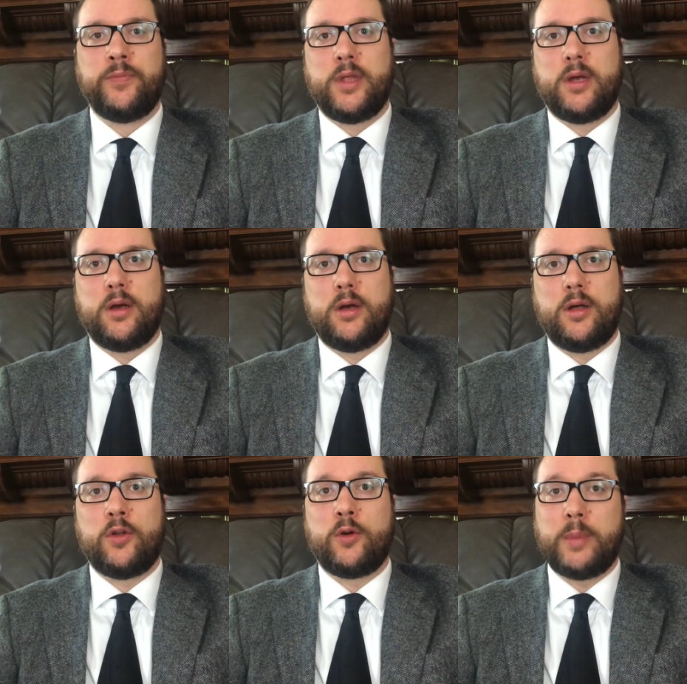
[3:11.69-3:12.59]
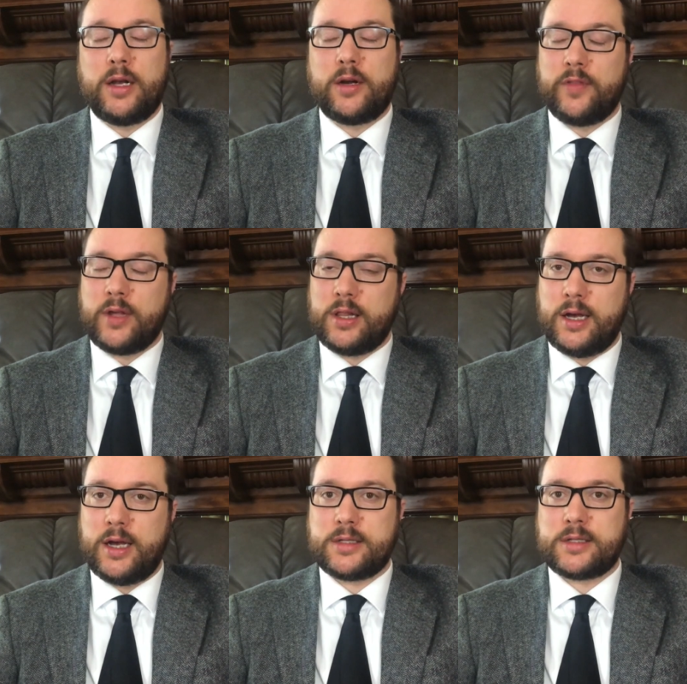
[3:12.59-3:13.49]
The remainder of the
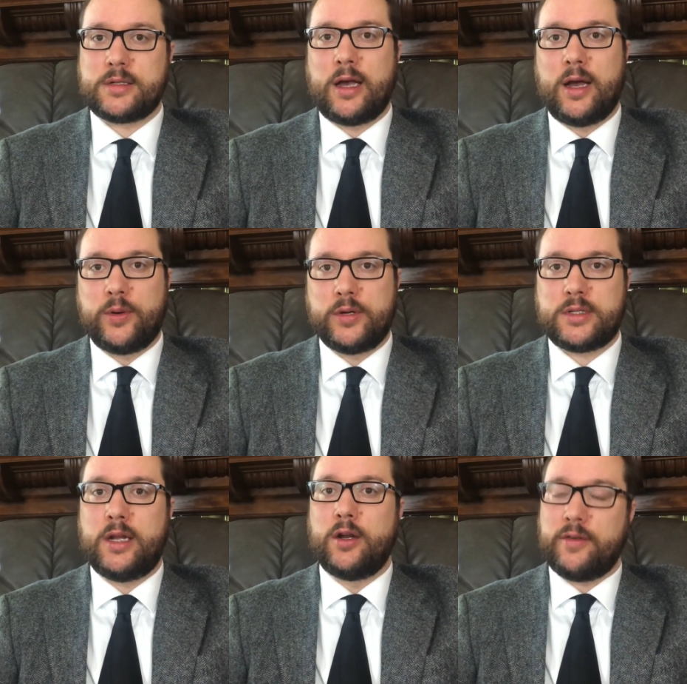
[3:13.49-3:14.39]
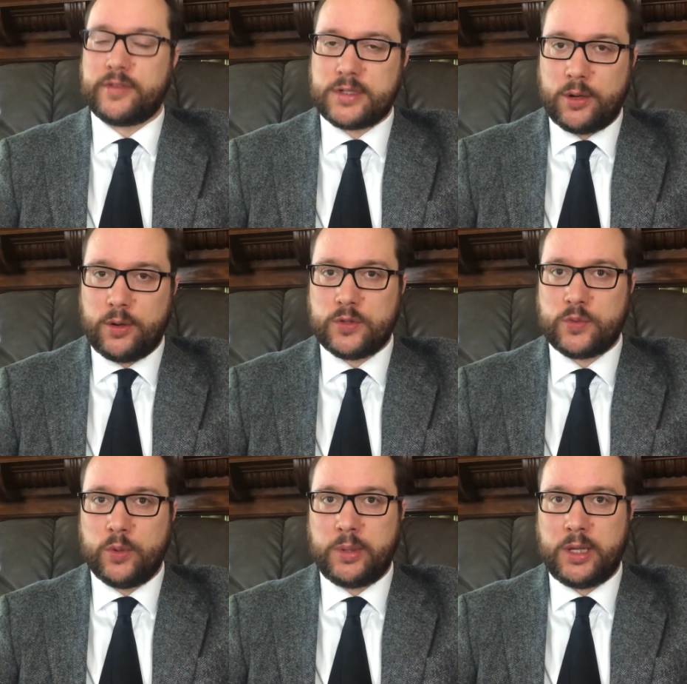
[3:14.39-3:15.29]
class hours and office hours
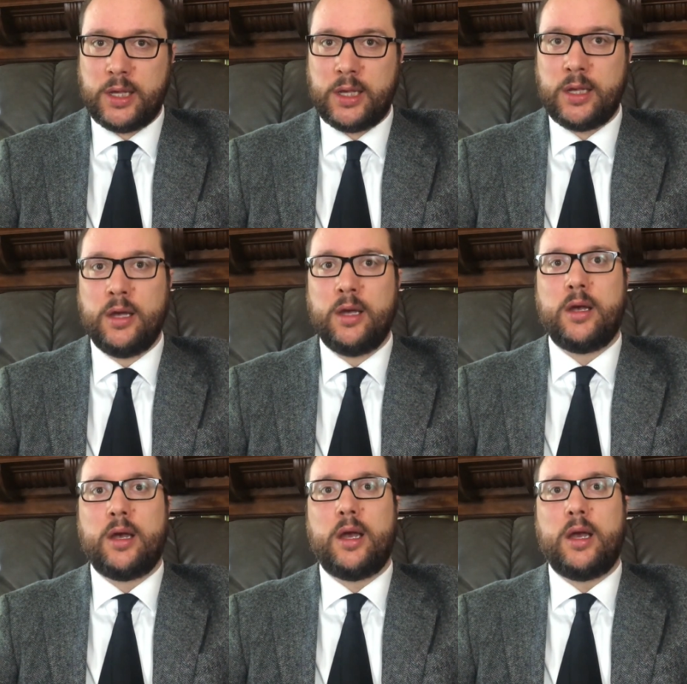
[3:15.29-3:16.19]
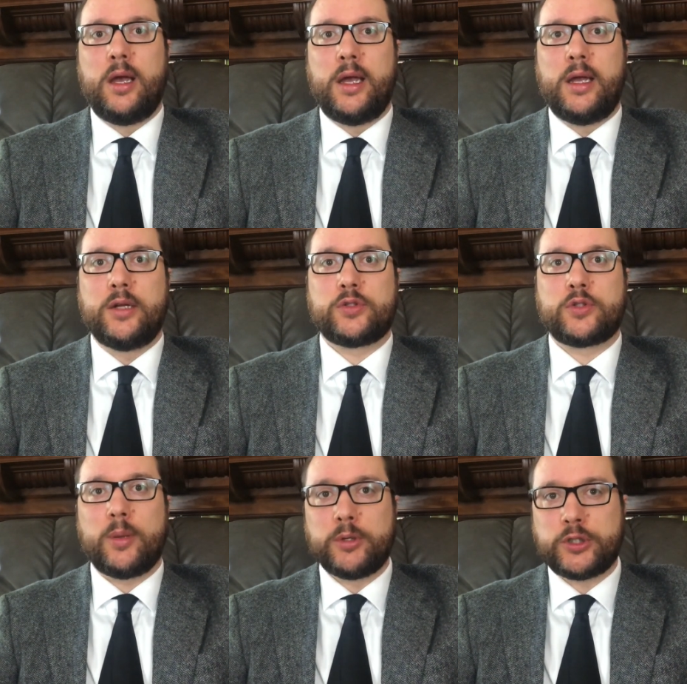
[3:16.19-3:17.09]
will be a
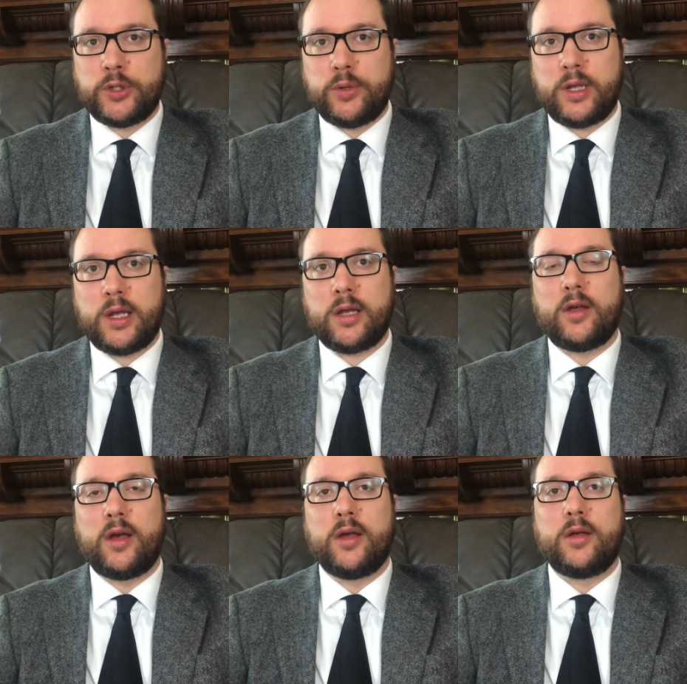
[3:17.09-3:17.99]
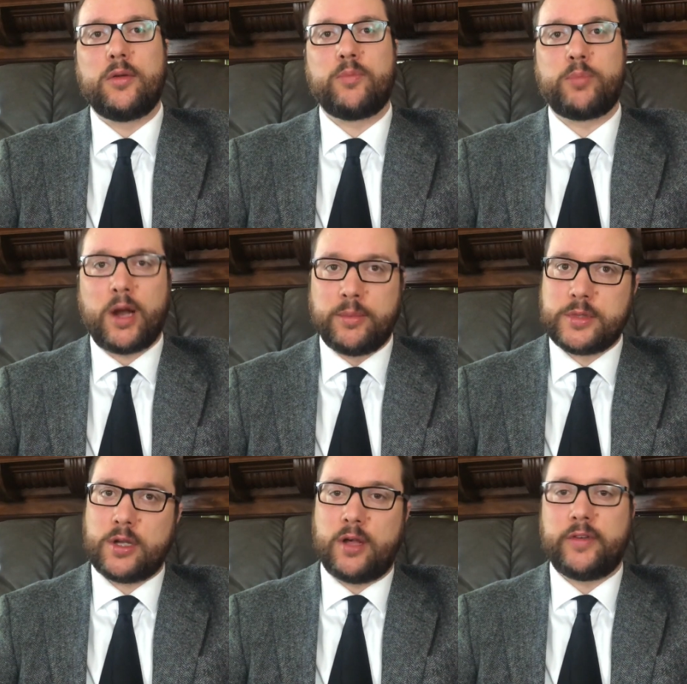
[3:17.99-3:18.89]
troubleshooting,
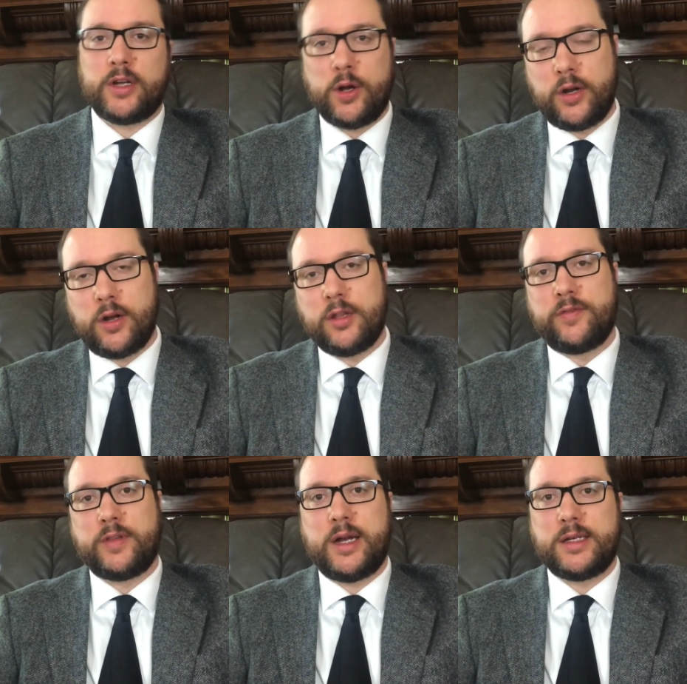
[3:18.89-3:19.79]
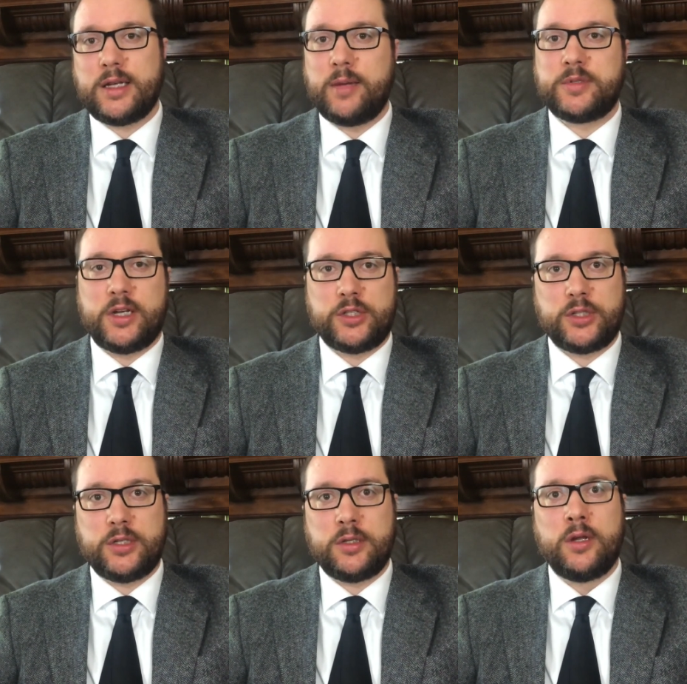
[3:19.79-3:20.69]
problem-solving, coding on the fly type
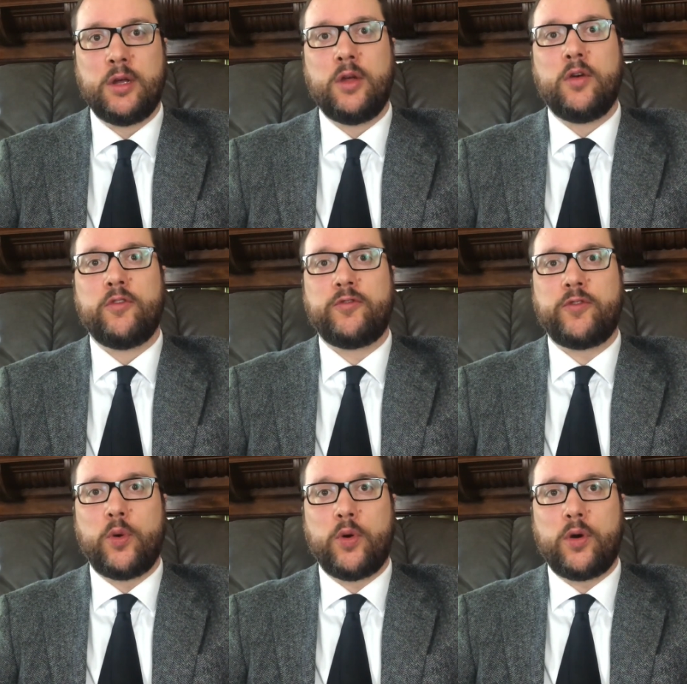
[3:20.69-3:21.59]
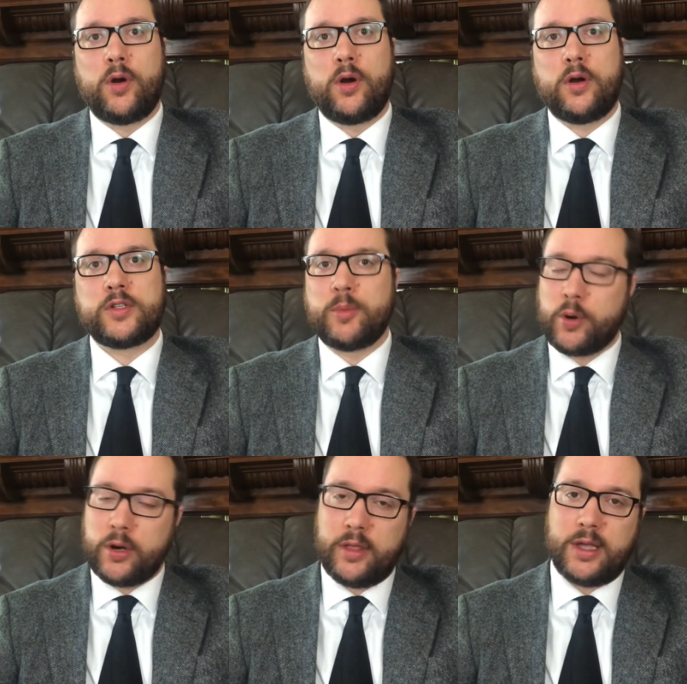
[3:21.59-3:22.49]
session for
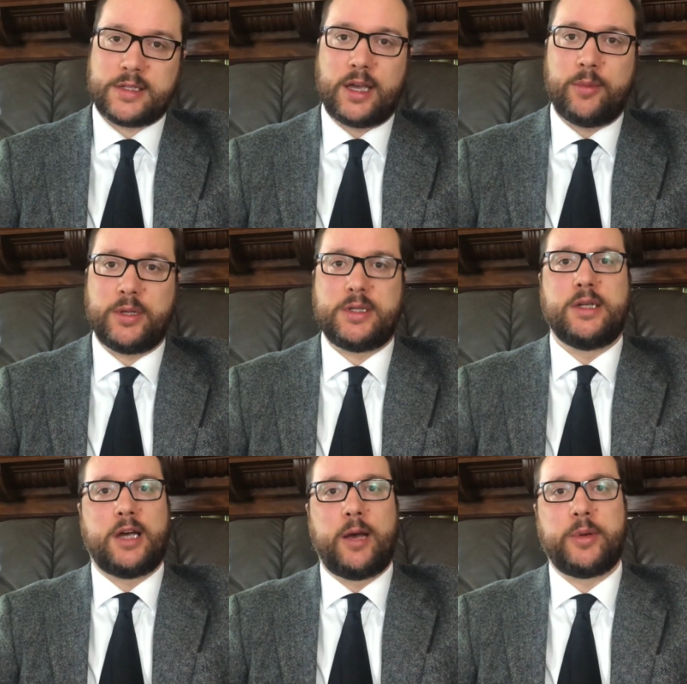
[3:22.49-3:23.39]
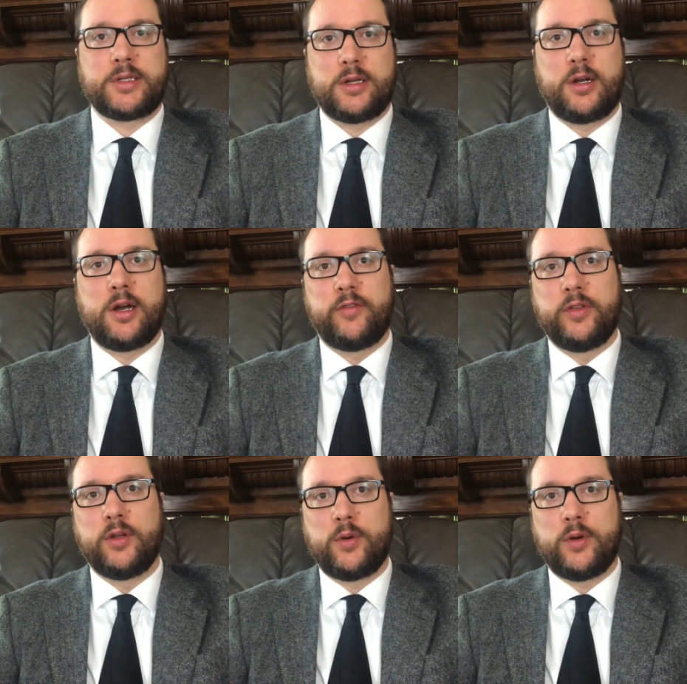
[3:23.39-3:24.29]
support of the assignments and topics that are covered
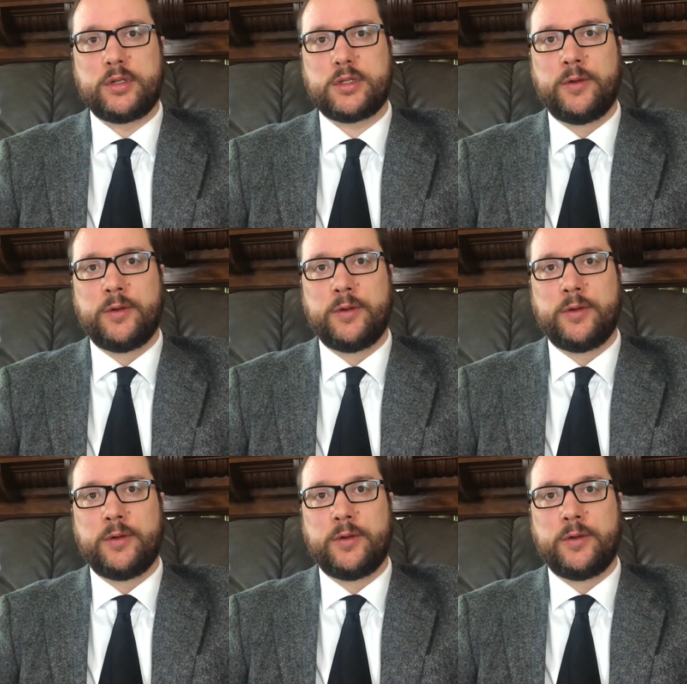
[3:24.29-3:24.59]
in the course.